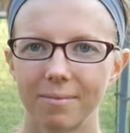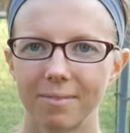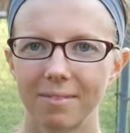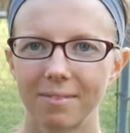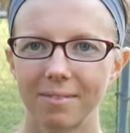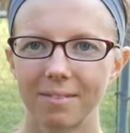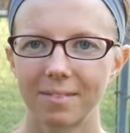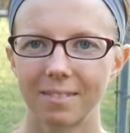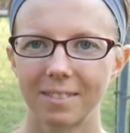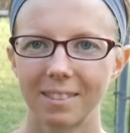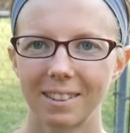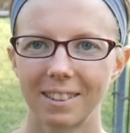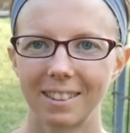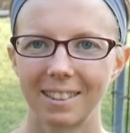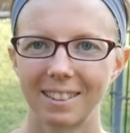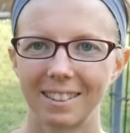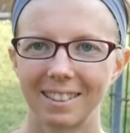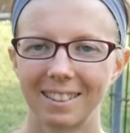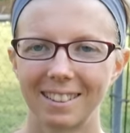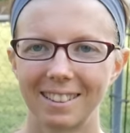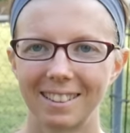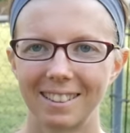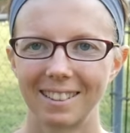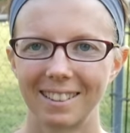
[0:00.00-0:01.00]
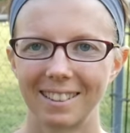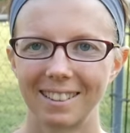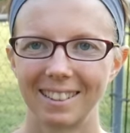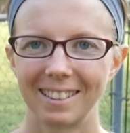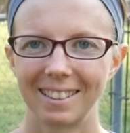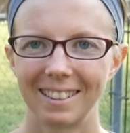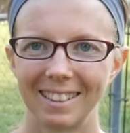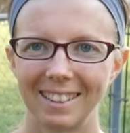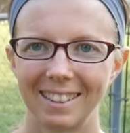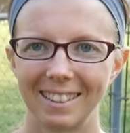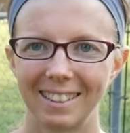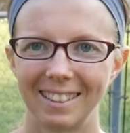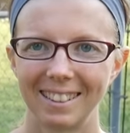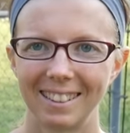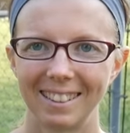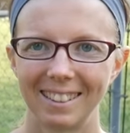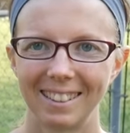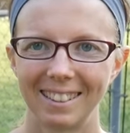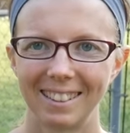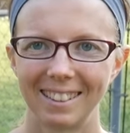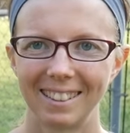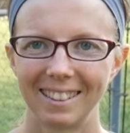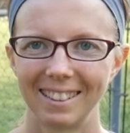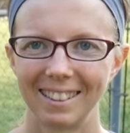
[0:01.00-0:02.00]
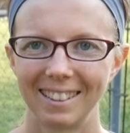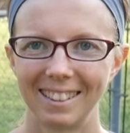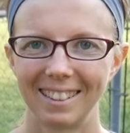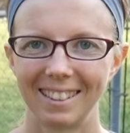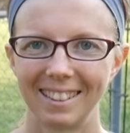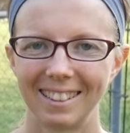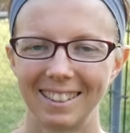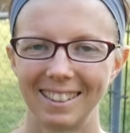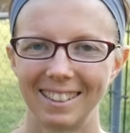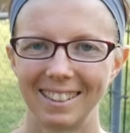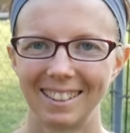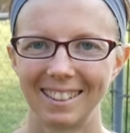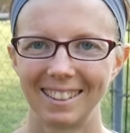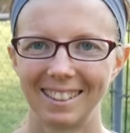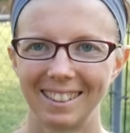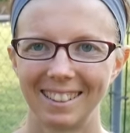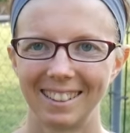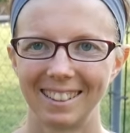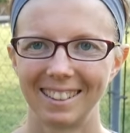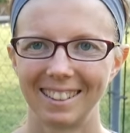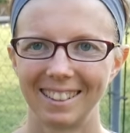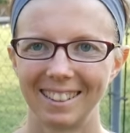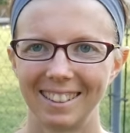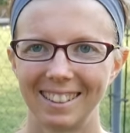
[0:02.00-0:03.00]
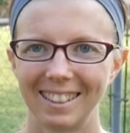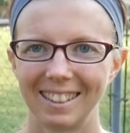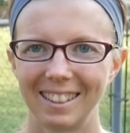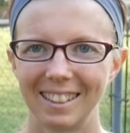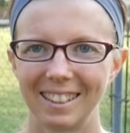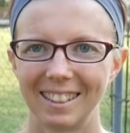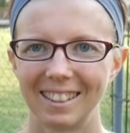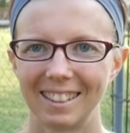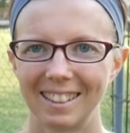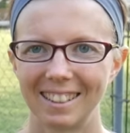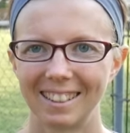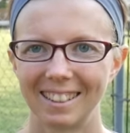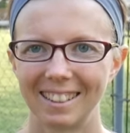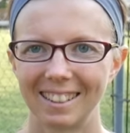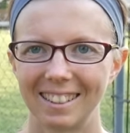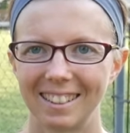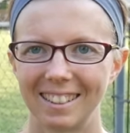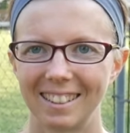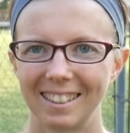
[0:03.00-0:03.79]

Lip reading: (silent)